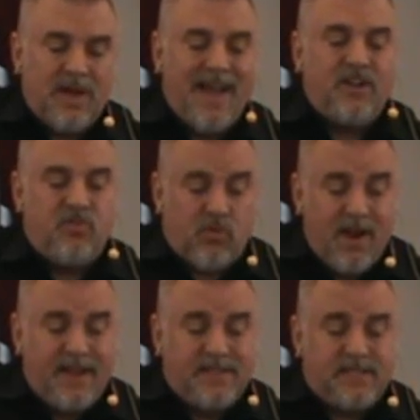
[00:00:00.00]
And
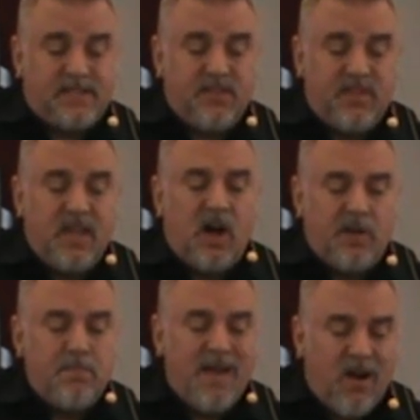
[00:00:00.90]
grace, the
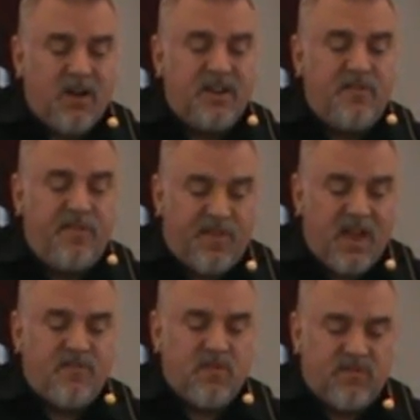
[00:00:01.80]
unmerited
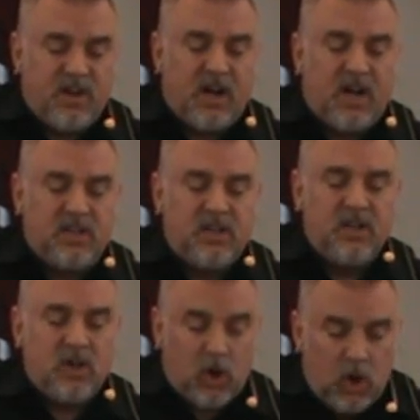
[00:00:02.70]
favor of
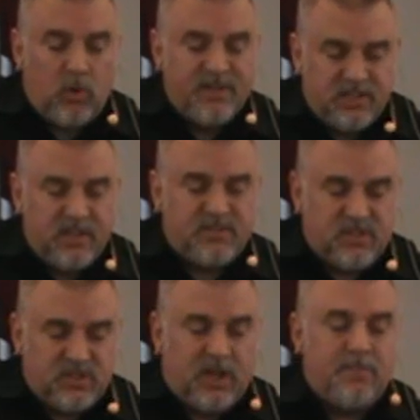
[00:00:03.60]
God, always lifts
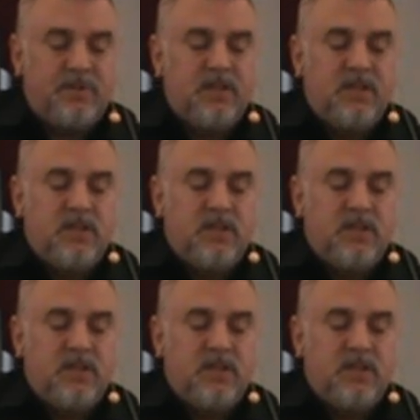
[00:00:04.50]
us up.